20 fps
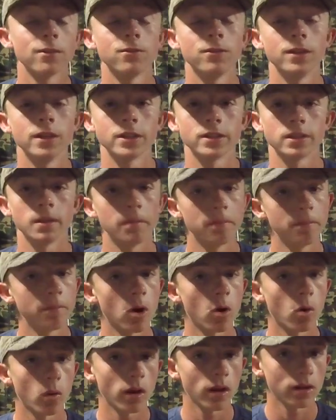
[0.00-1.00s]
a fish to
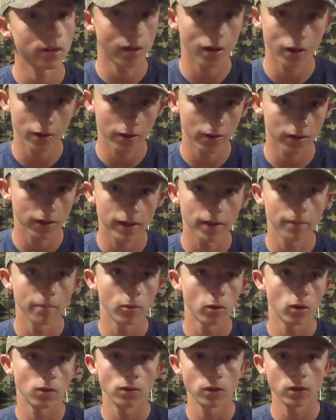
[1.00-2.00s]
hold on longer, get
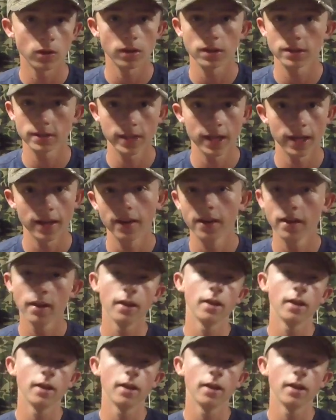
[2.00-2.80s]
more of a hook set.